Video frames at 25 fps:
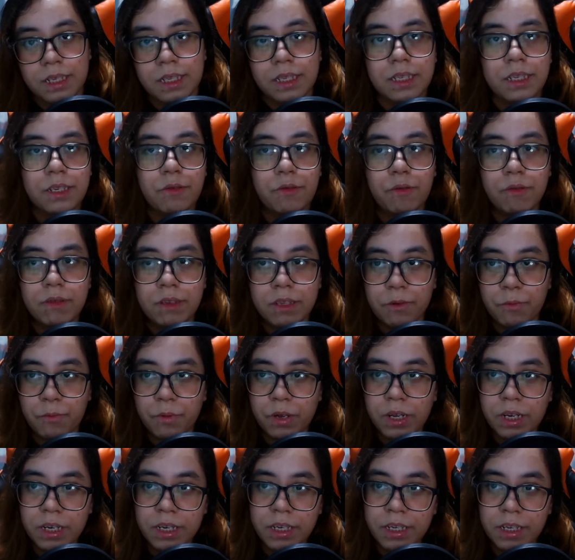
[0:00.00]
see who's the
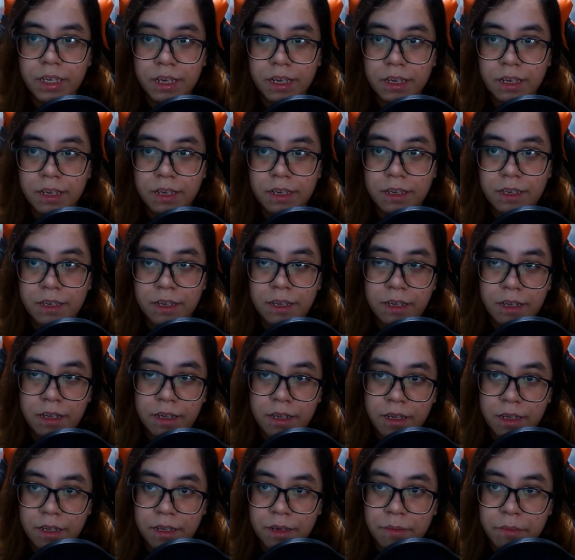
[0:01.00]
winner here,
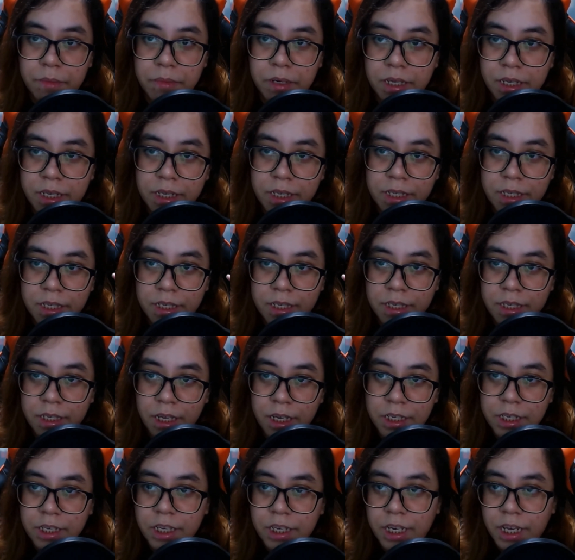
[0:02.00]
but he's
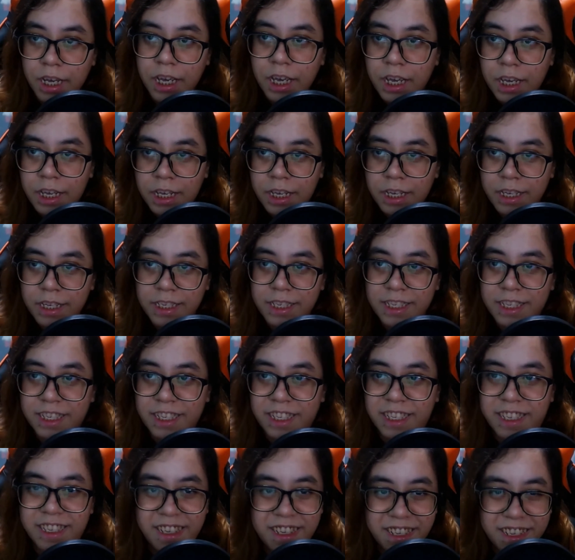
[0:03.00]
such an
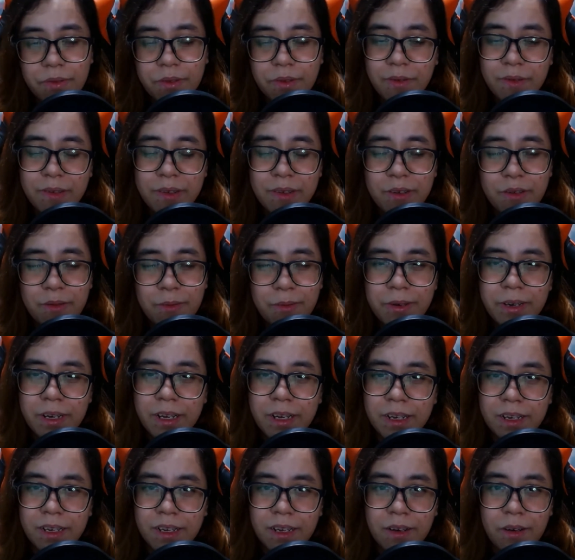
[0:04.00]
ass. So
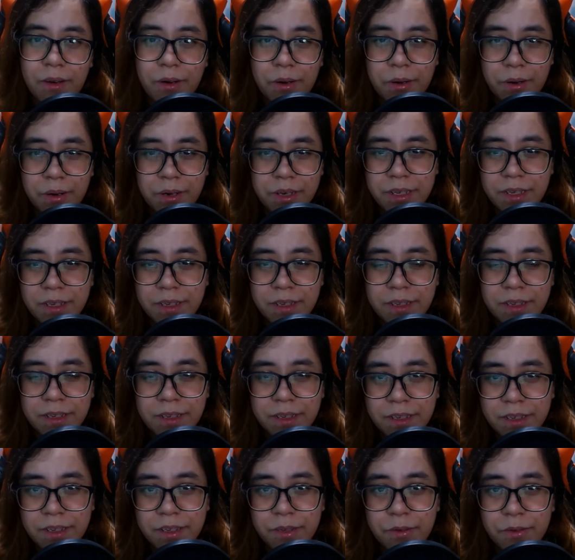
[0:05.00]
Nobunaga ordered
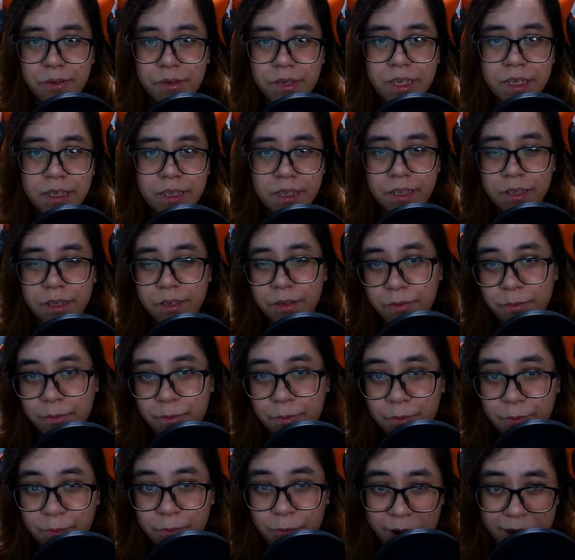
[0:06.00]
to kill his
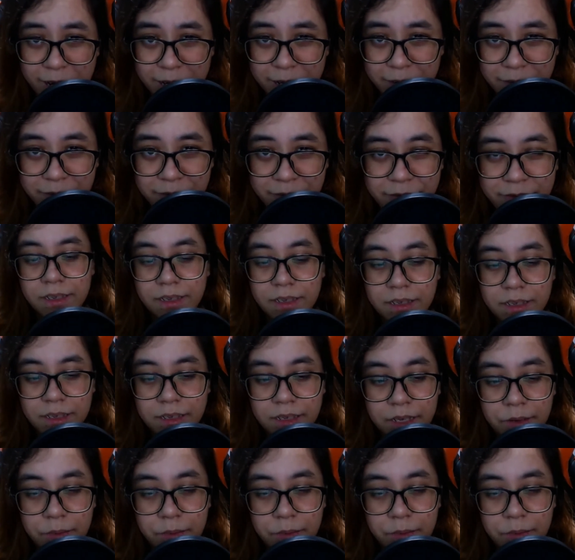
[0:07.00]
wife. He